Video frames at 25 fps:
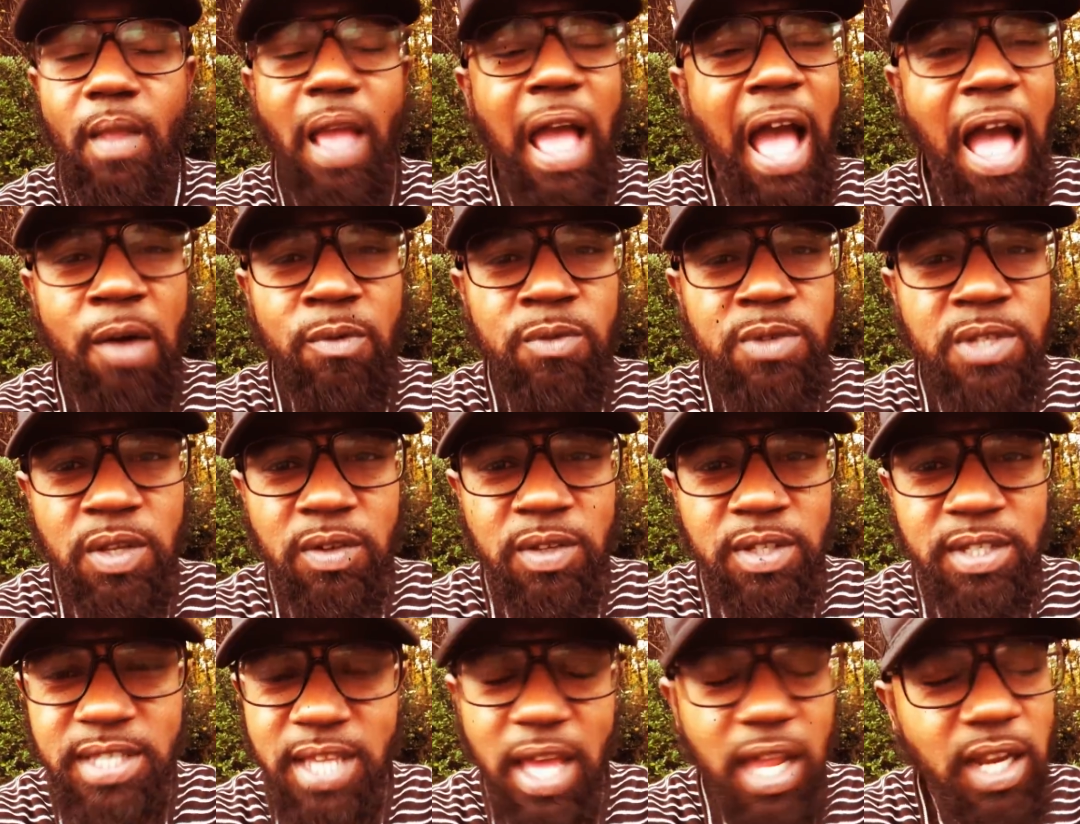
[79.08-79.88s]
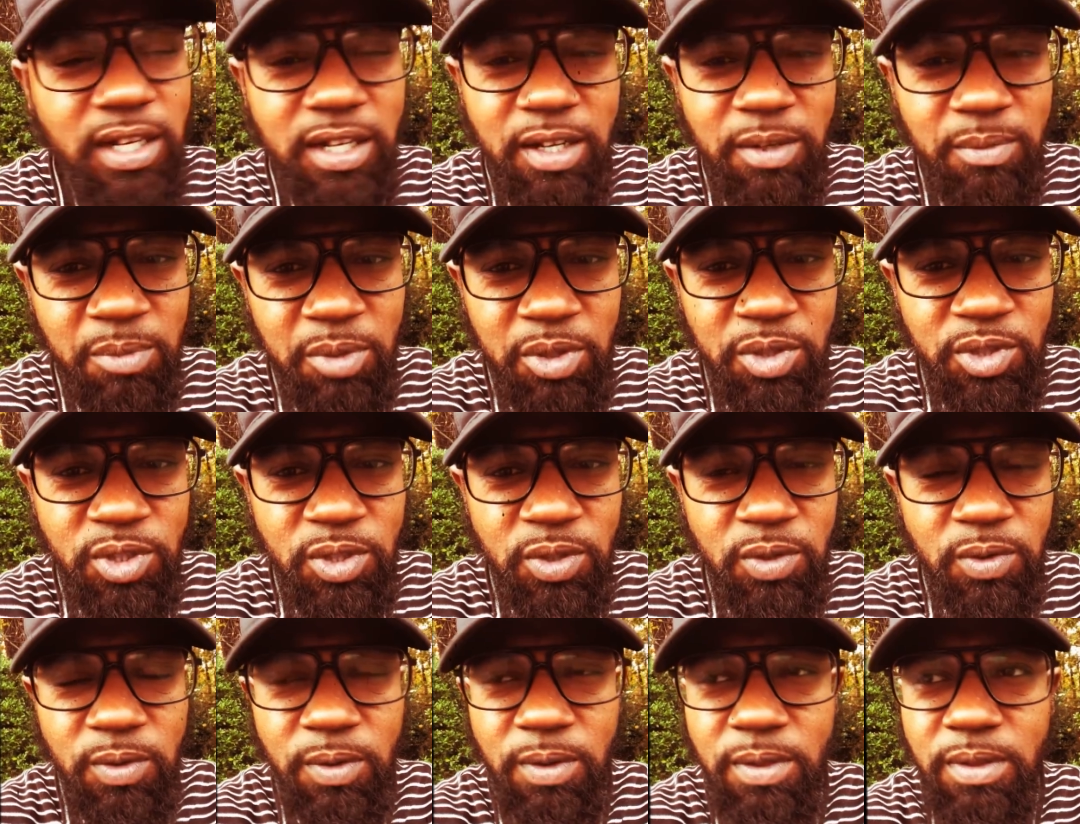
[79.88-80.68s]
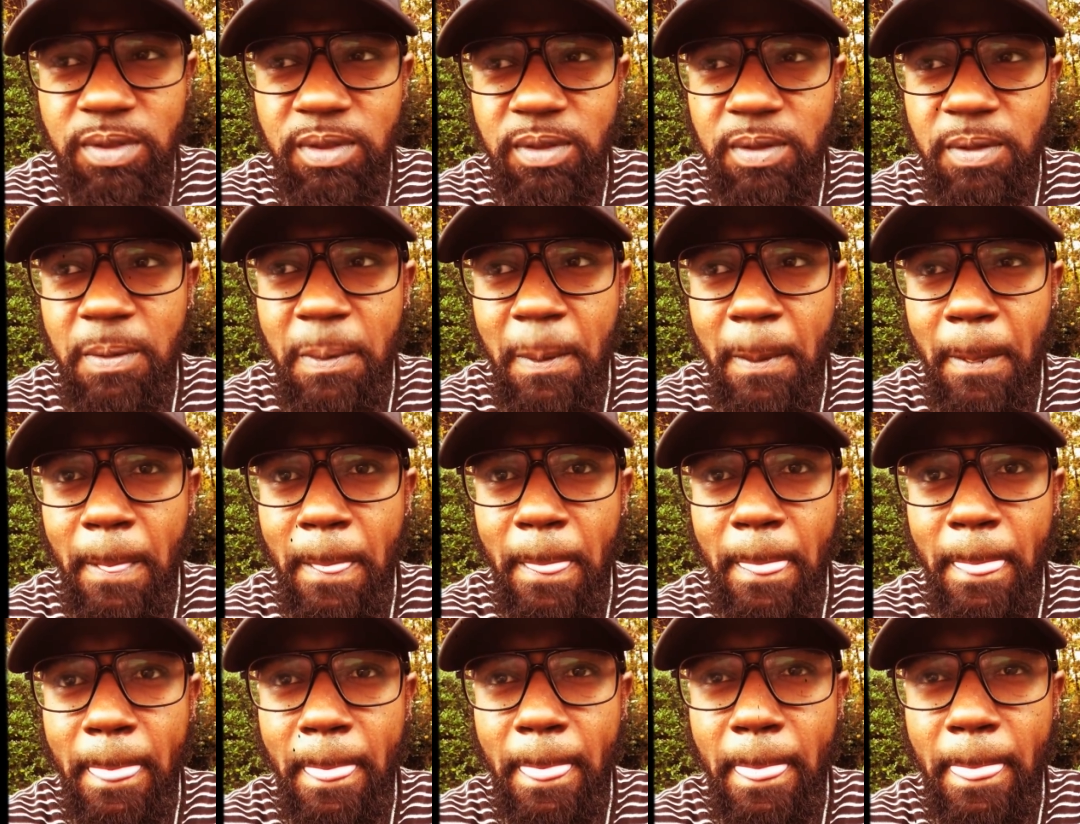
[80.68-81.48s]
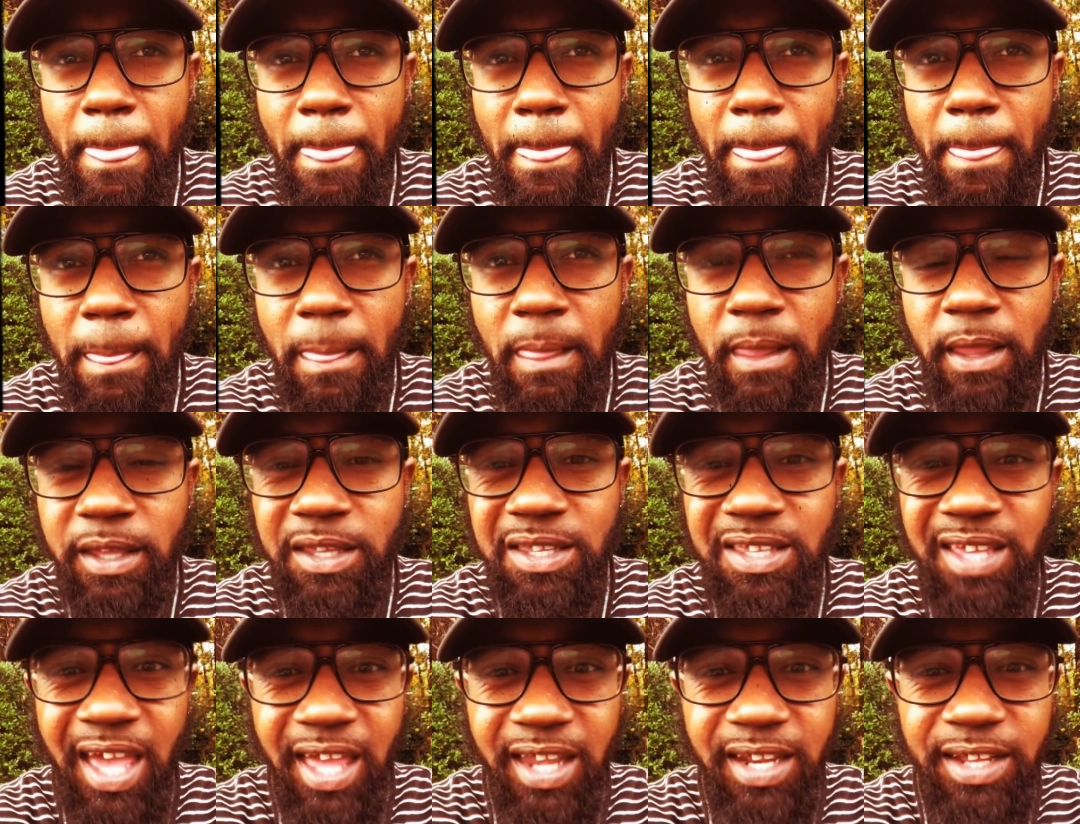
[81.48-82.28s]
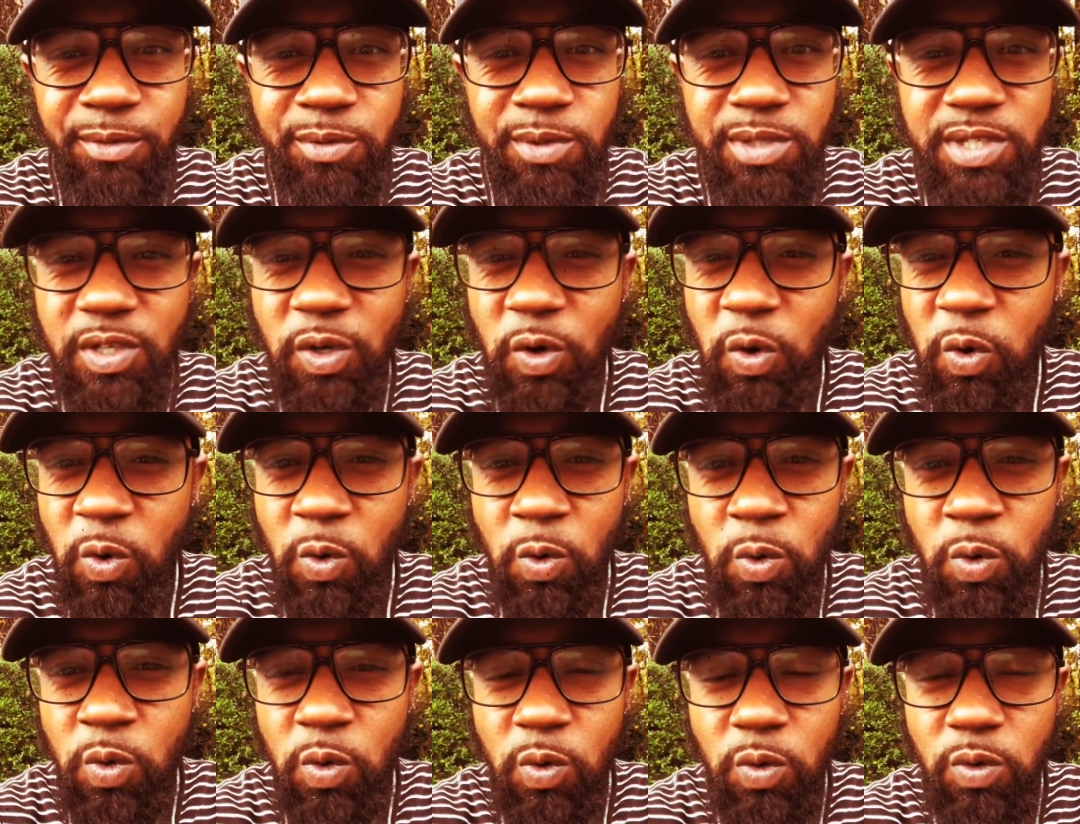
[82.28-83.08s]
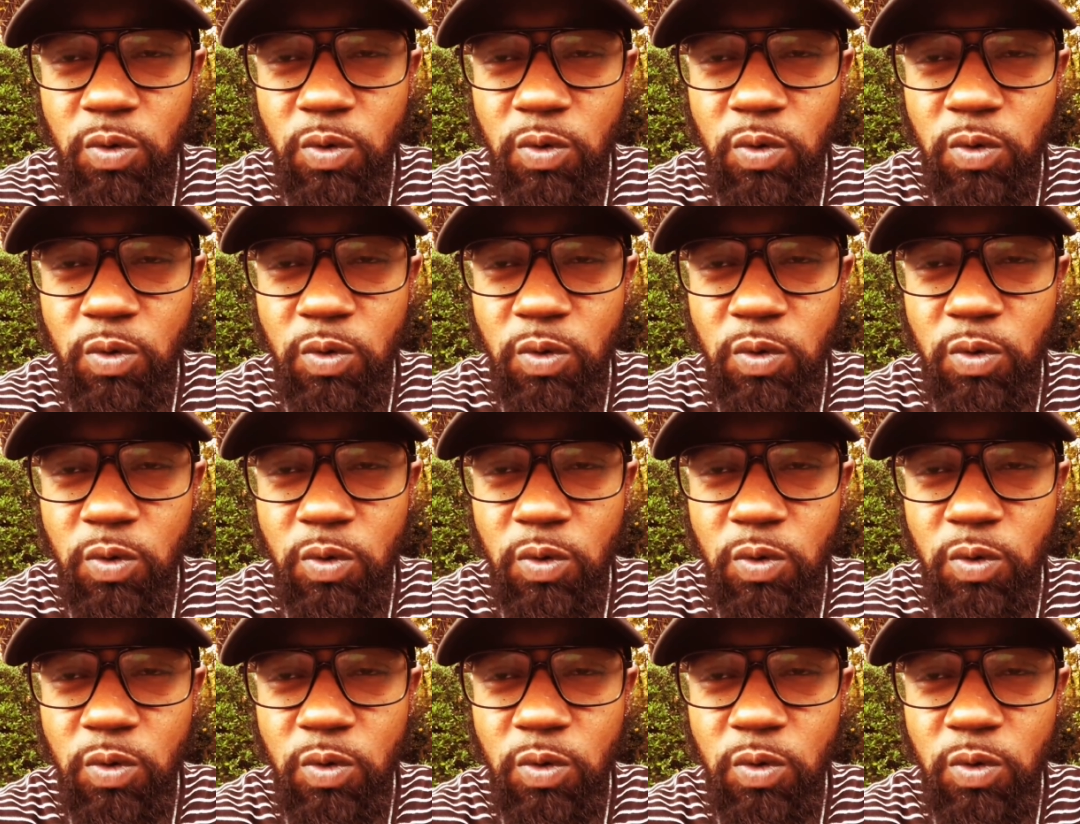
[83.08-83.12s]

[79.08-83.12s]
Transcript: I was only telling them the truth, yet it was cruel.